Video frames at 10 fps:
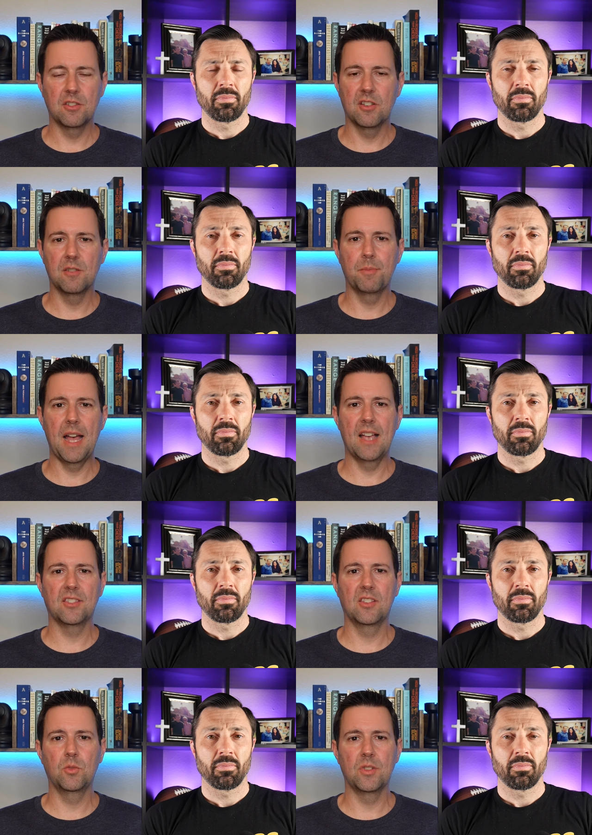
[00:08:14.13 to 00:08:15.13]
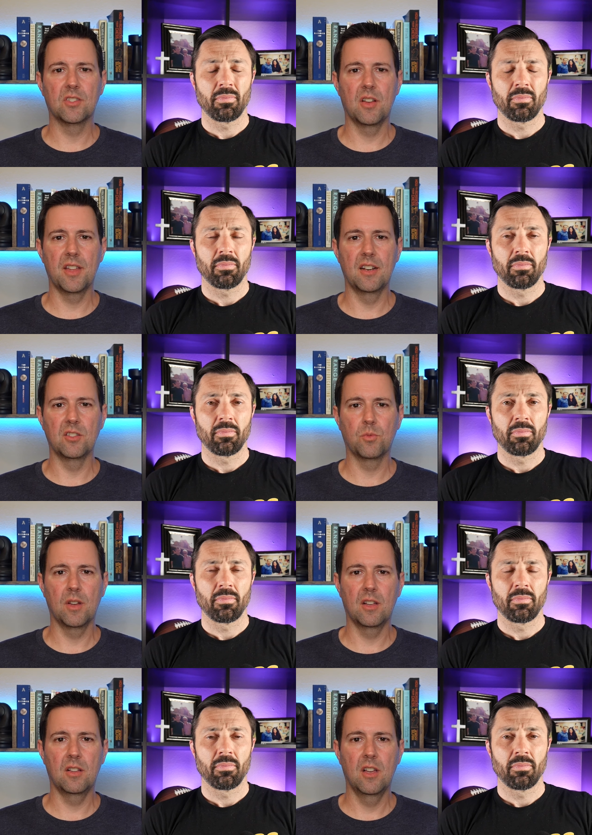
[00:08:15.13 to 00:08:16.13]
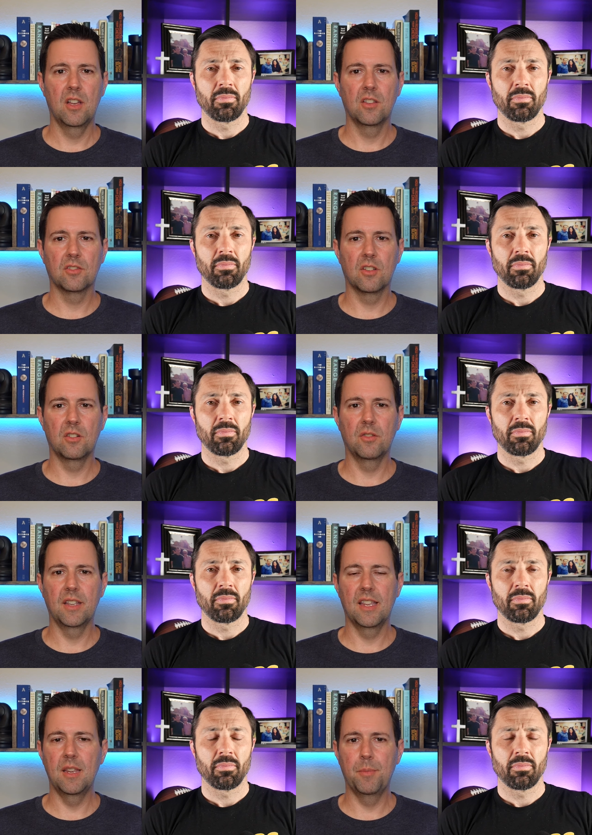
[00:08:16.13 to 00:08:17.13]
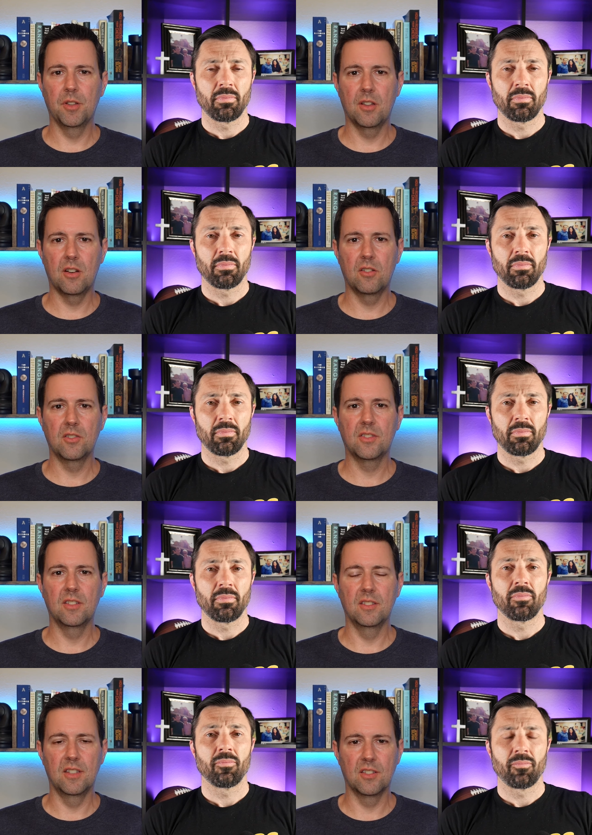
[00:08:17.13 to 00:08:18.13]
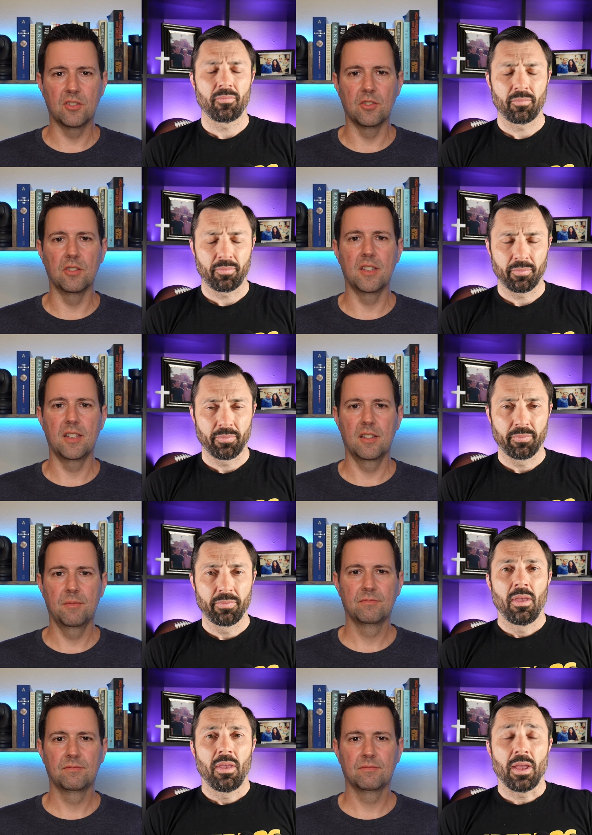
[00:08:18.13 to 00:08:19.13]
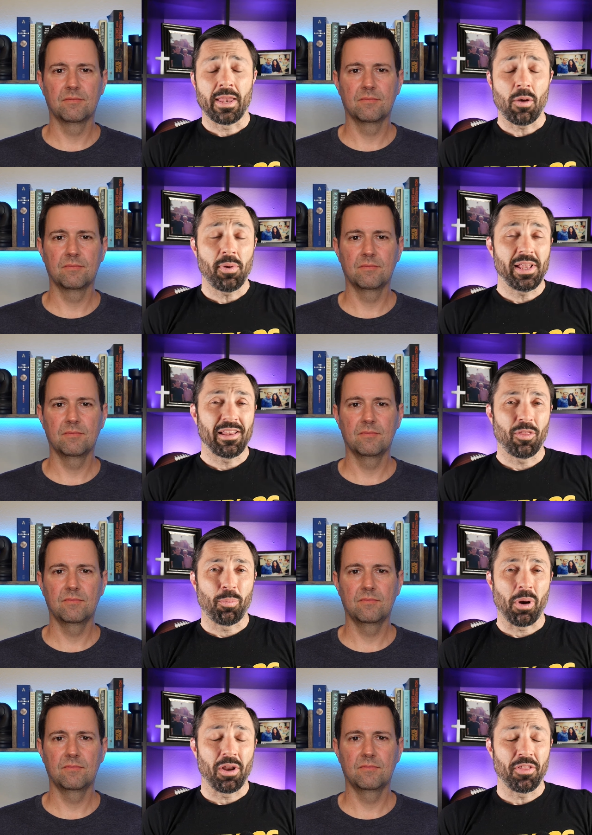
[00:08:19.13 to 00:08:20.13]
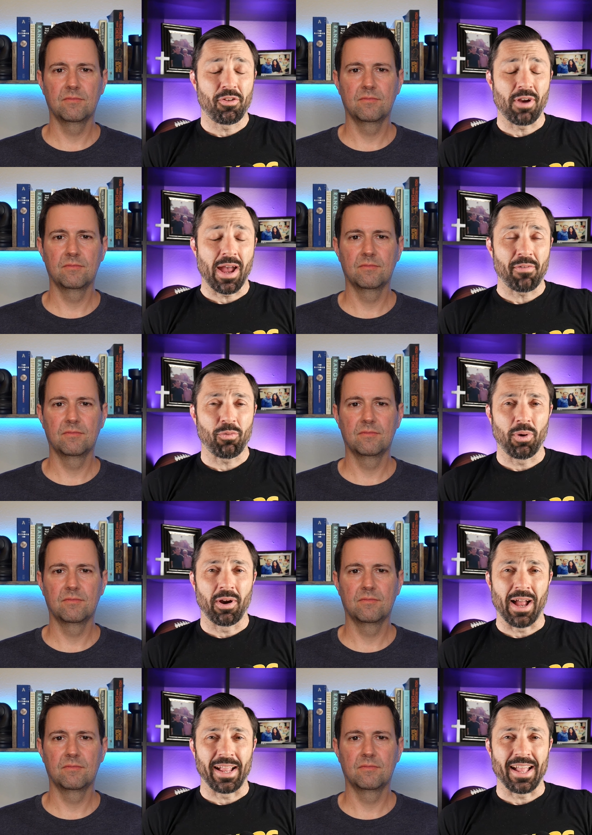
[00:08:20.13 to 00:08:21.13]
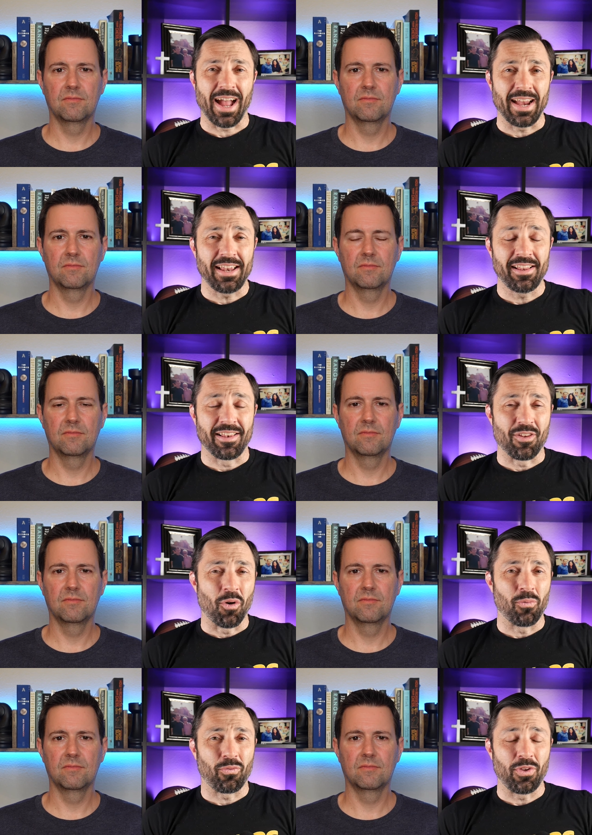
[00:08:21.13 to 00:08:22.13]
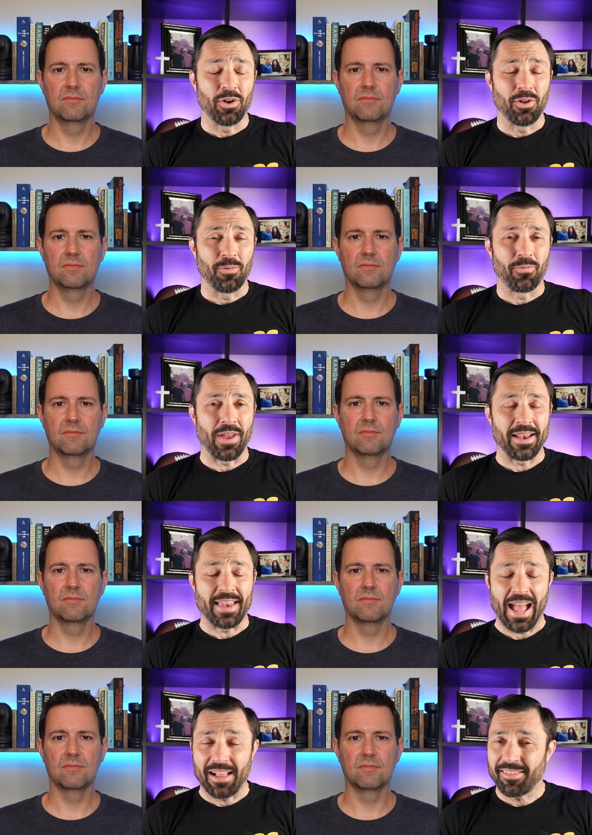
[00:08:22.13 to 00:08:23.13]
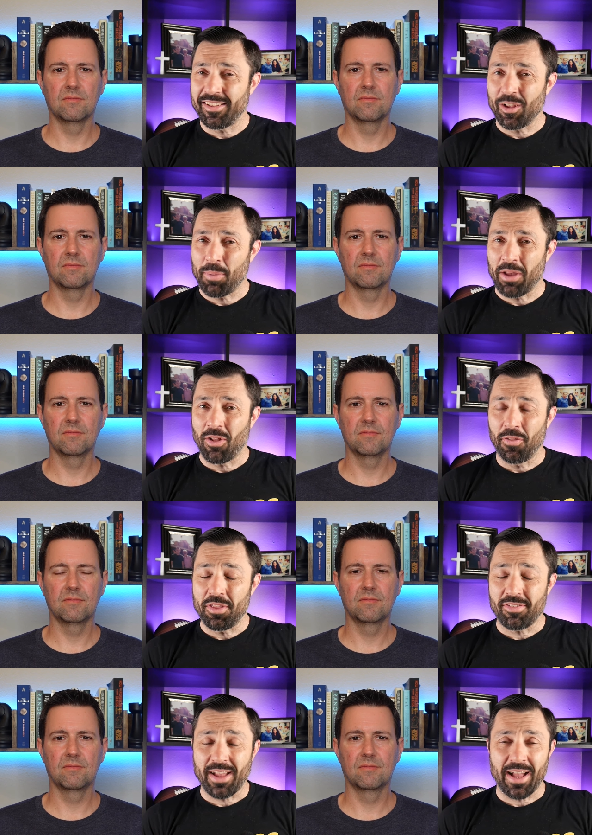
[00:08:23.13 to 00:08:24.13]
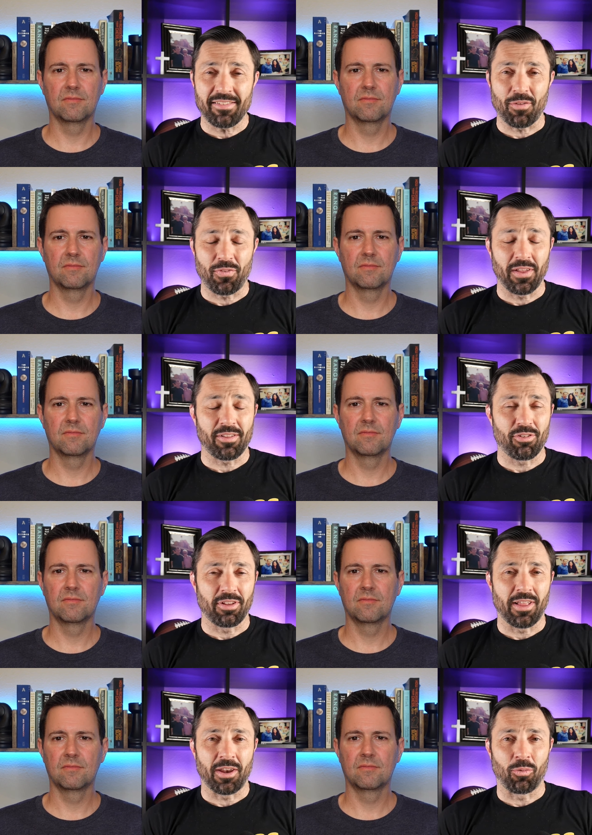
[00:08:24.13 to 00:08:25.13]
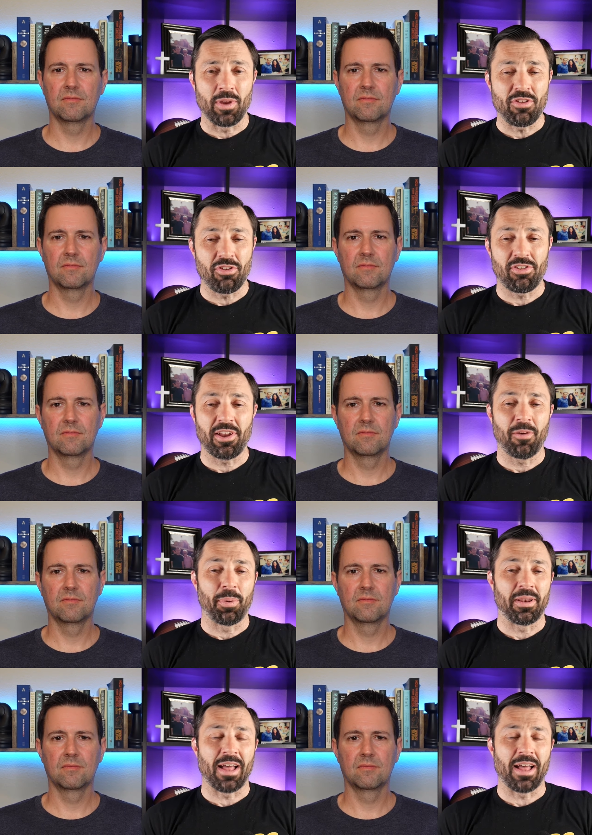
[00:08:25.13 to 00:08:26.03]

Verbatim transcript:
Speaker 1: a ton of passes. We saw that as well. So he belongs this early. Yeah, now we get to the part
Speaker 2: of the draft where I kind of don't feel fantastic about all these guys. I feel like there's a lot of reaches here, but